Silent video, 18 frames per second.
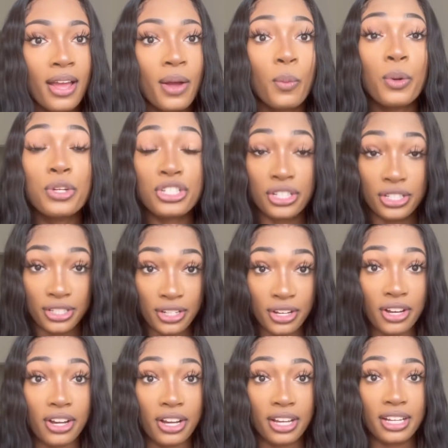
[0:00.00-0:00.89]
which is
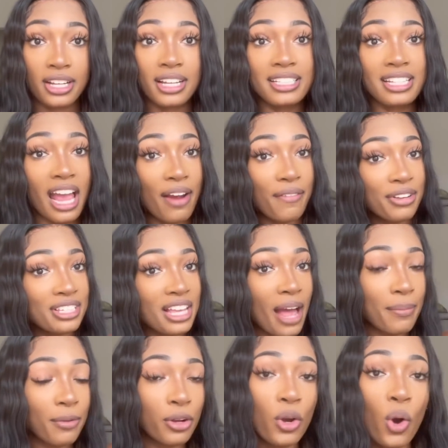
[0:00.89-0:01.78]
good because every
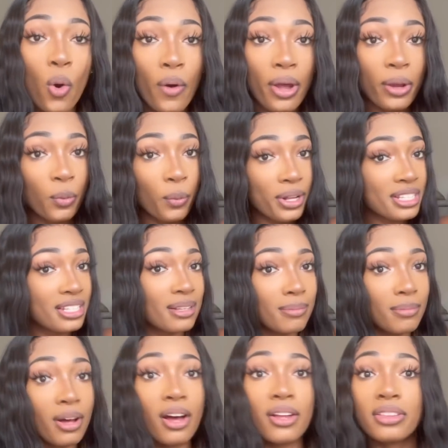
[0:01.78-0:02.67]
time you're going once a
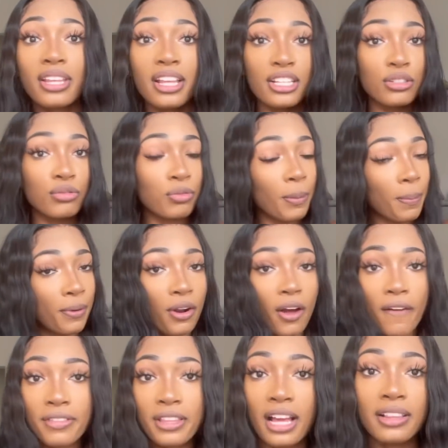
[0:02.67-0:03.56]
month, it's ripping
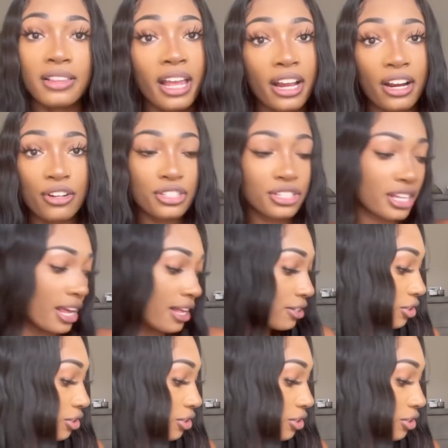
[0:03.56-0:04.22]
off that layer of skin. So